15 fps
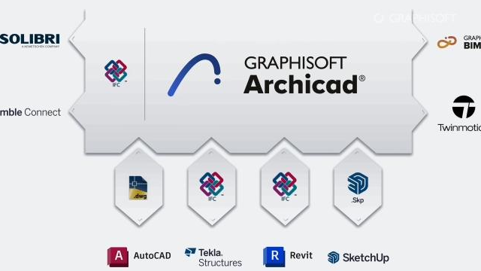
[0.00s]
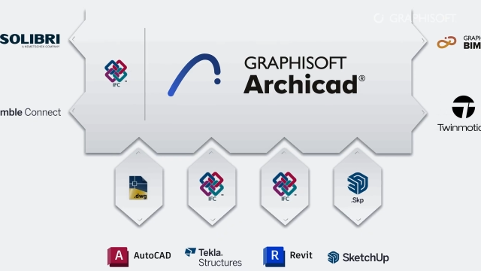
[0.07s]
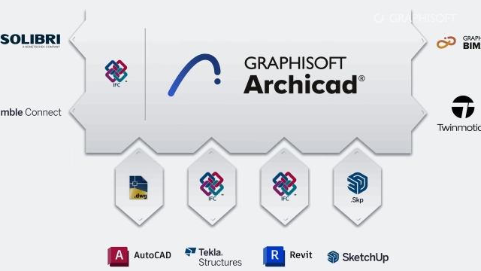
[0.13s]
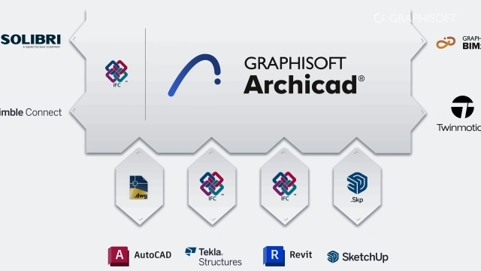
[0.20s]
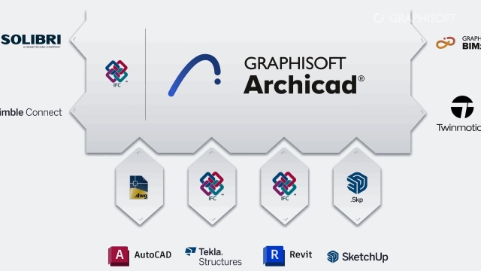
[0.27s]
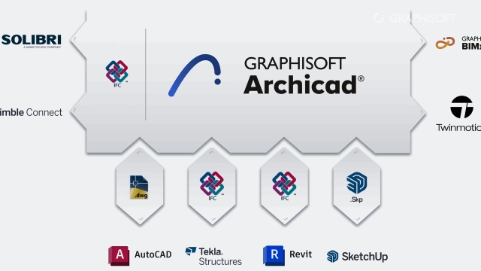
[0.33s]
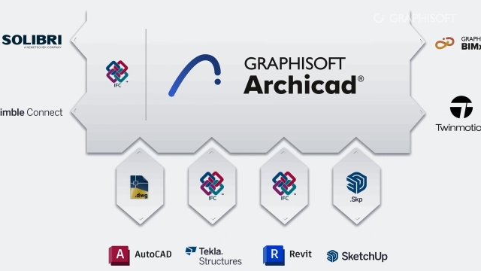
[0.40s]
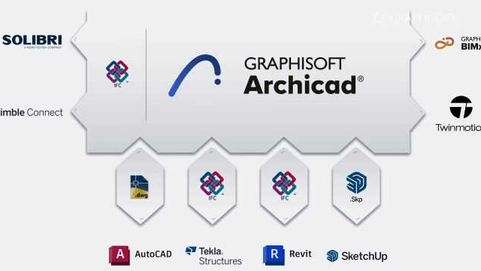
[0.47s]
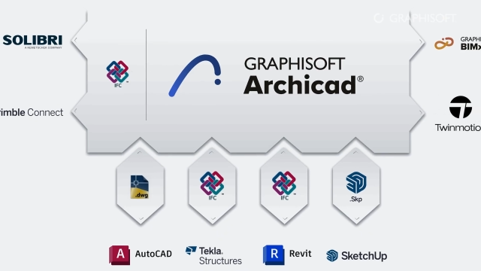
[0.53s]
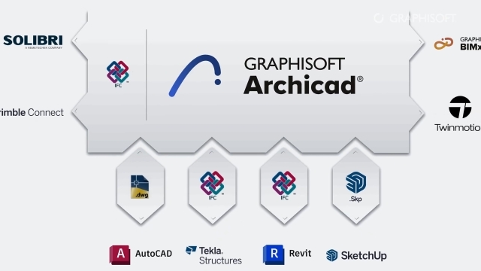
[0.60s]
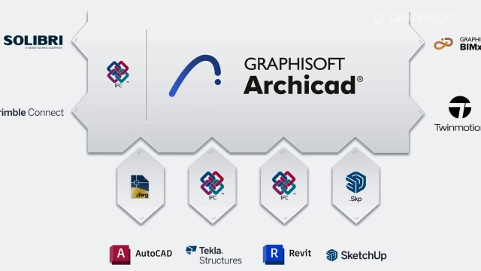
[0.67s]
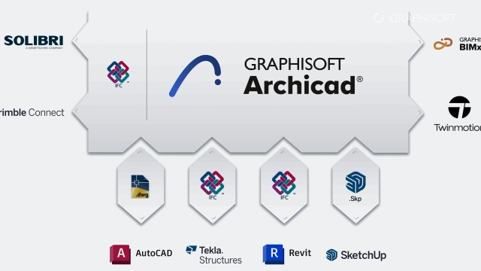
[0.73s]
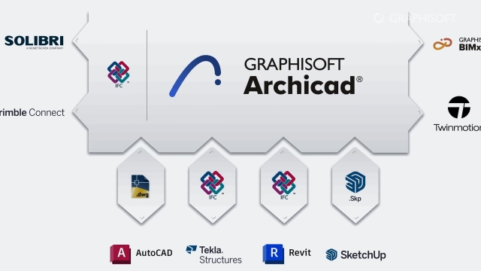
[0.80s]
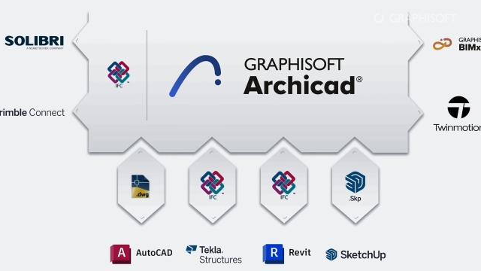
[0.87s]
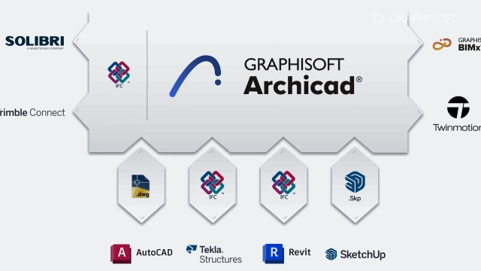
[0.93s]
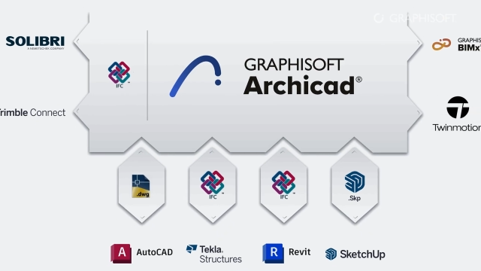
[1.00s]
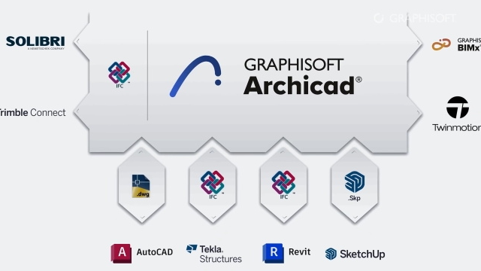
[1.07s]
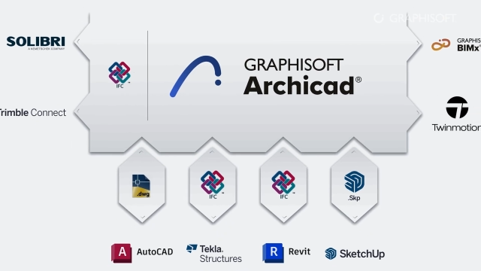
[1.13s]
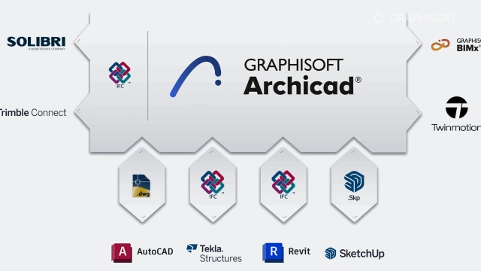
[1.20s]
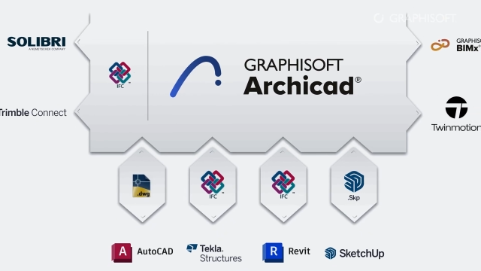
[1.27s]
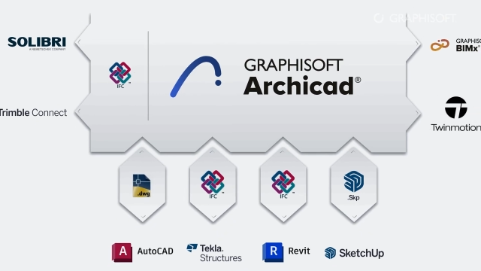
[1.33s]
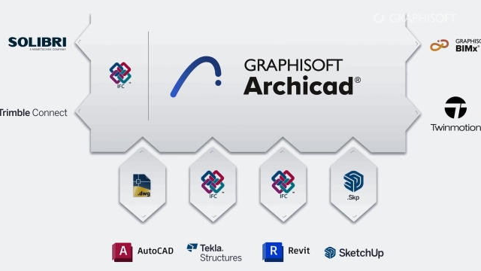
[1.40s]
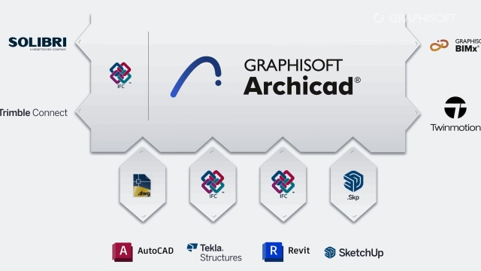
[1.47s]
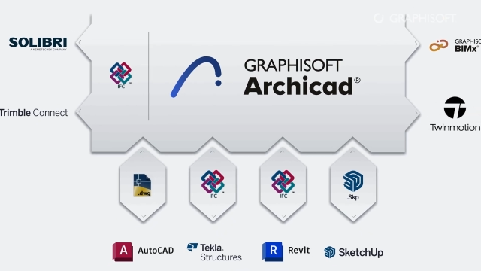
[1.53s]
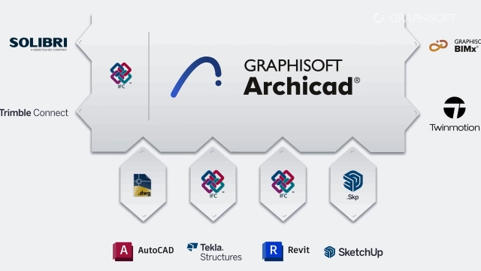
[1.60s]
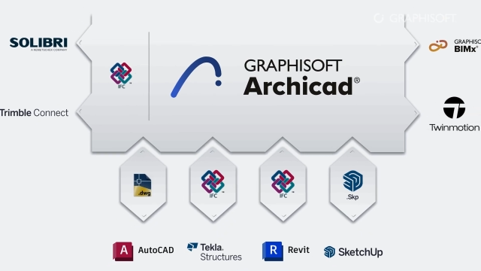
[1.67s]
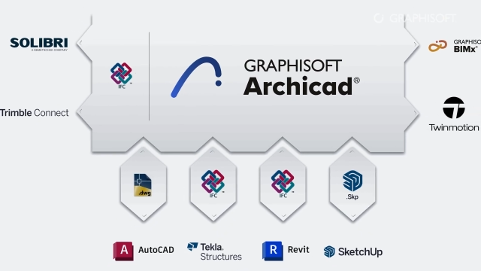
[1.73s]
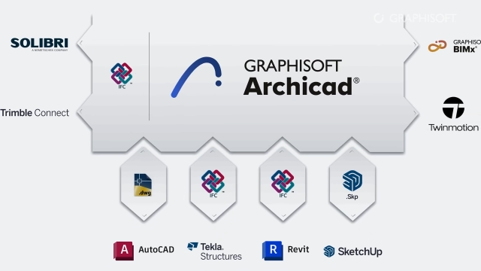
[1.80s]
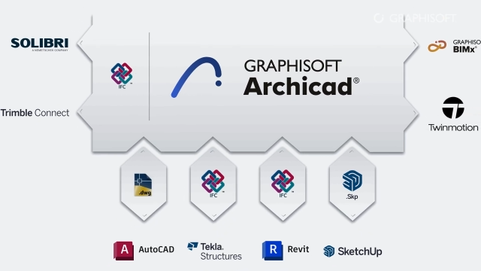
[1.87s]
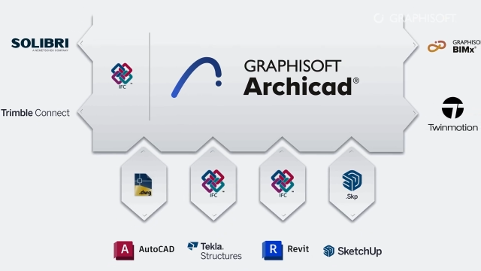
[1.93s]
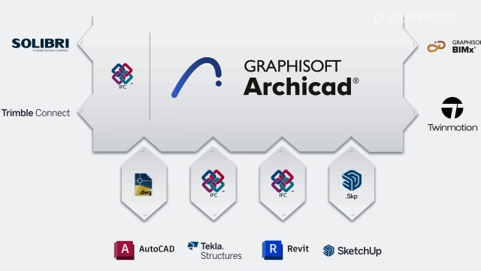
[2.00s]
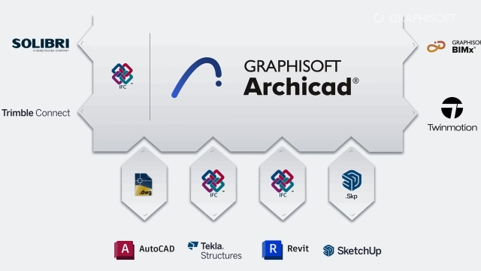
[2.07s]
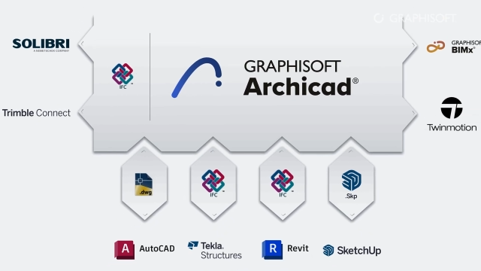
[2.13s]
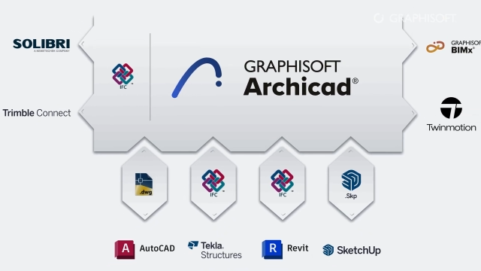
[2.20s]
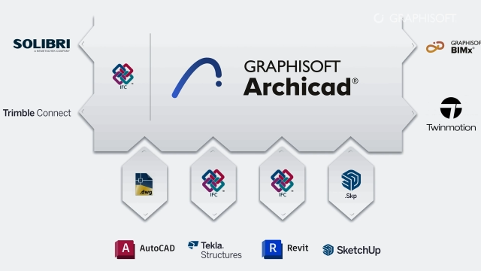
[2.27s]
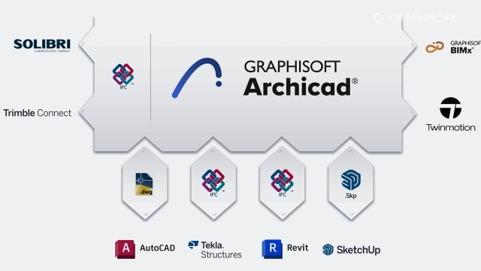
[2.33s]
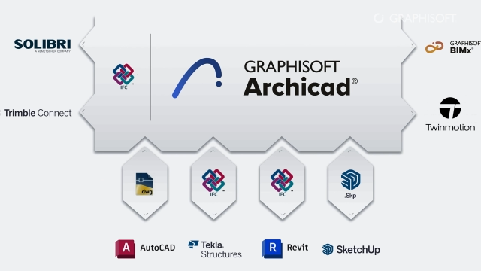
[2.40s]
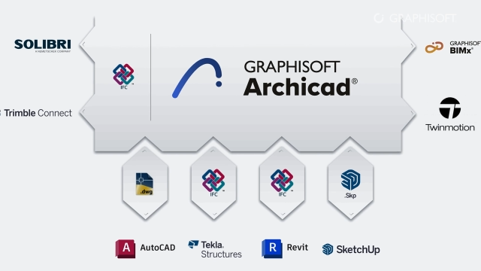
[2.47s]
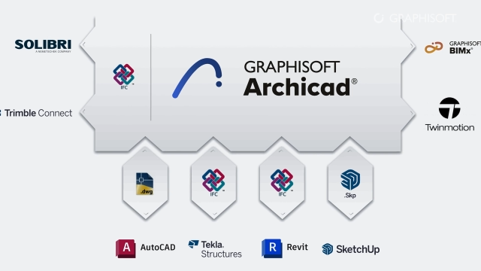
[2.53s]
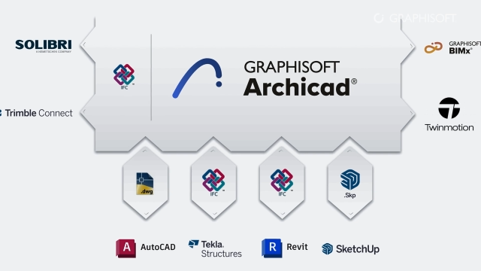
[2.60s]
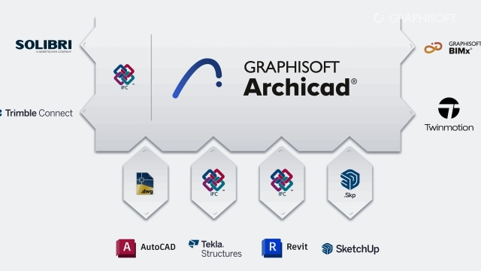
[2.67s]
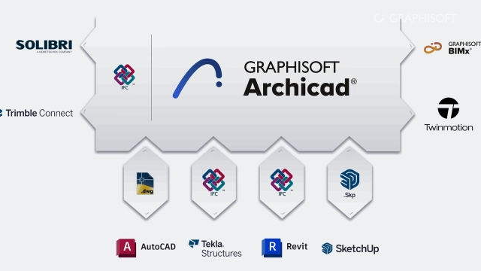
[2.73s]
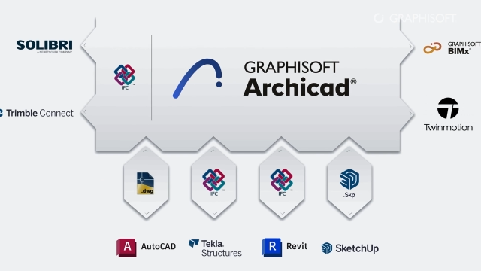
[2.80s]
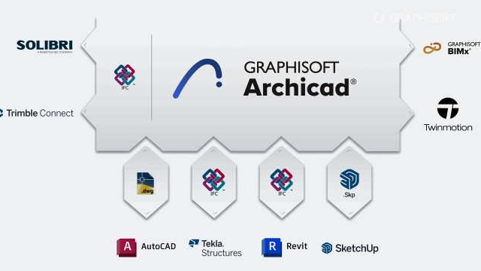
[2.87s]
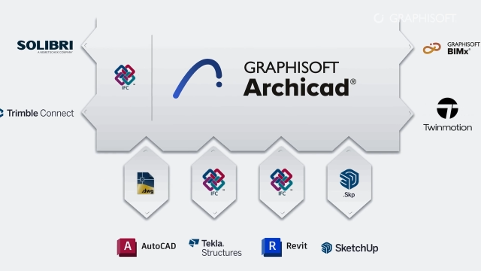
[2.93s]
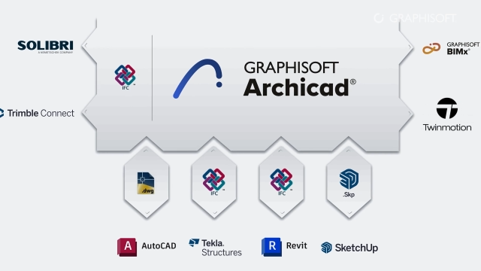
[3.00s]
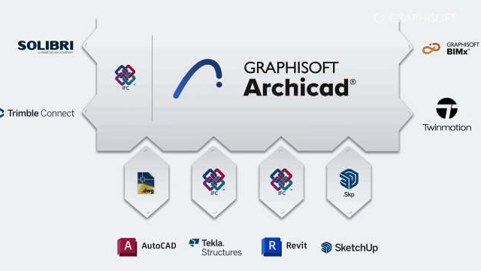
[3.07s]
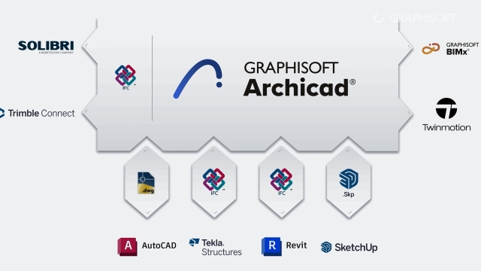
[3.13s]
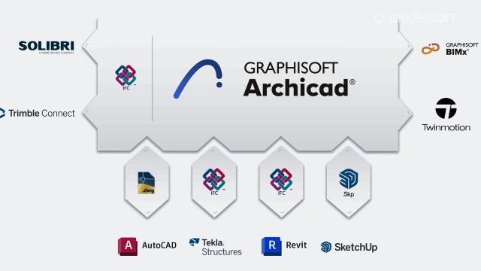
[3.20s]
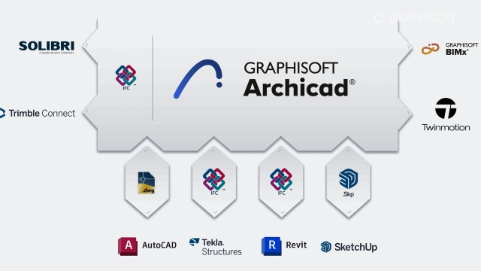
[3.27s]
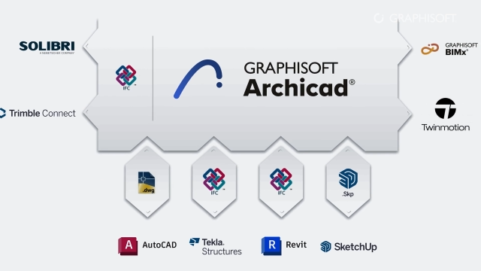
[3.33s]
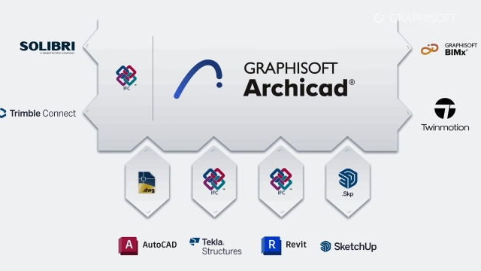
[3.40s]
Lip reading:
(no speaker visible)